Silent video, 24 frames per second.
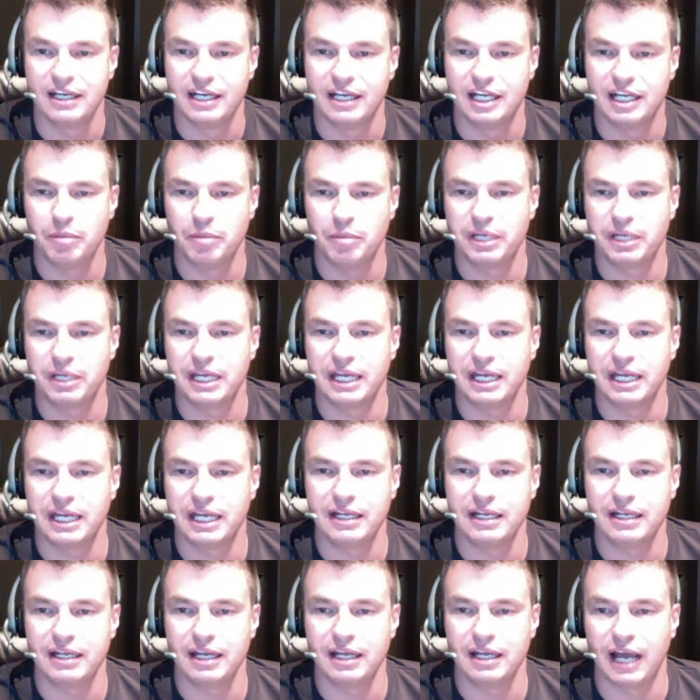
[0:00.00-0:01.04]
in the
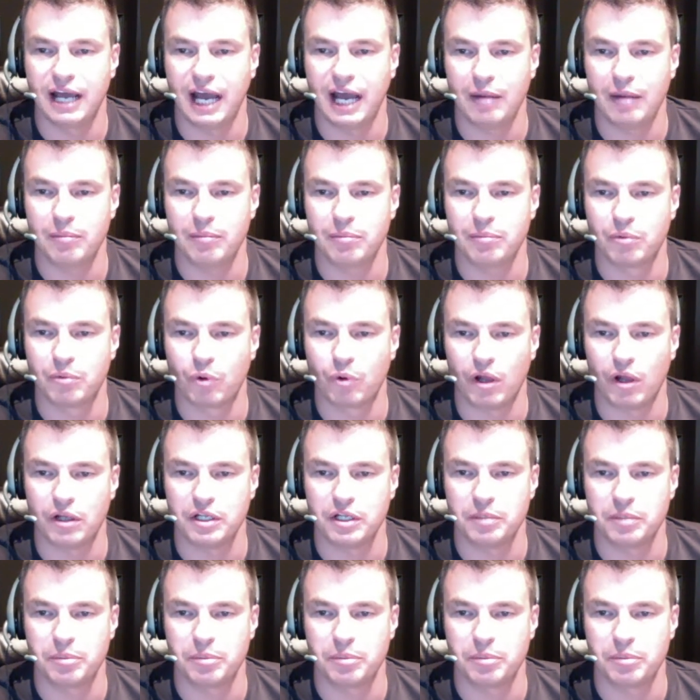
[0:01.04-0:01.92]
beginning, high quality